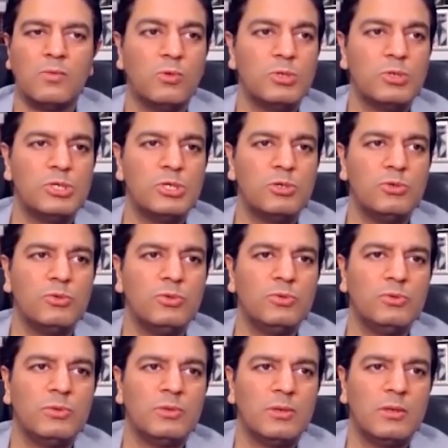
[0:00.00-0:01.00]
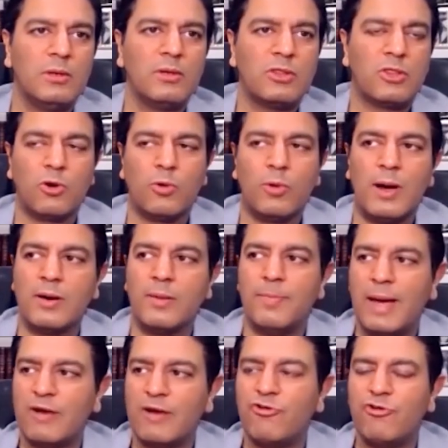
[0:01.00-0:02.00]
Would you throw out a
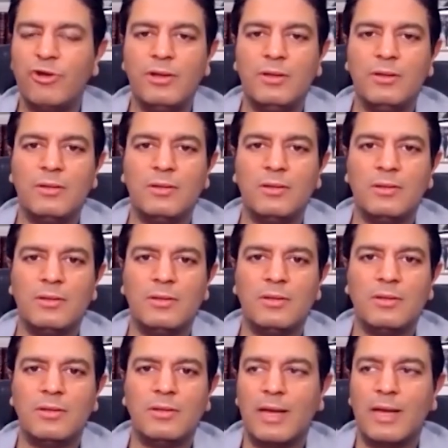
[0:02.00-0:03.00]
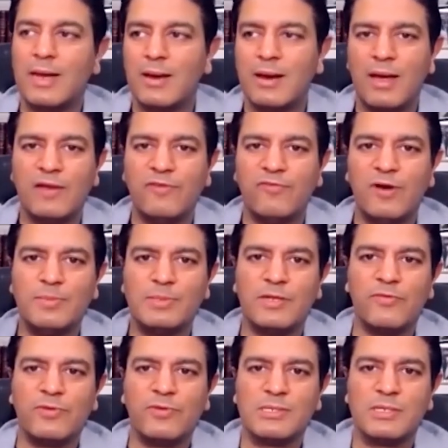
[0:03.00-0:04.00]
battery that had 95%
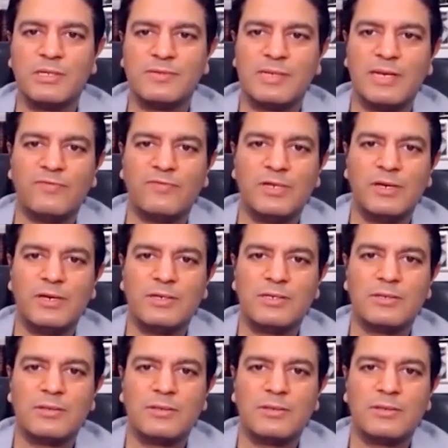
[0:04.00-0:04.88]
of reserves left in it?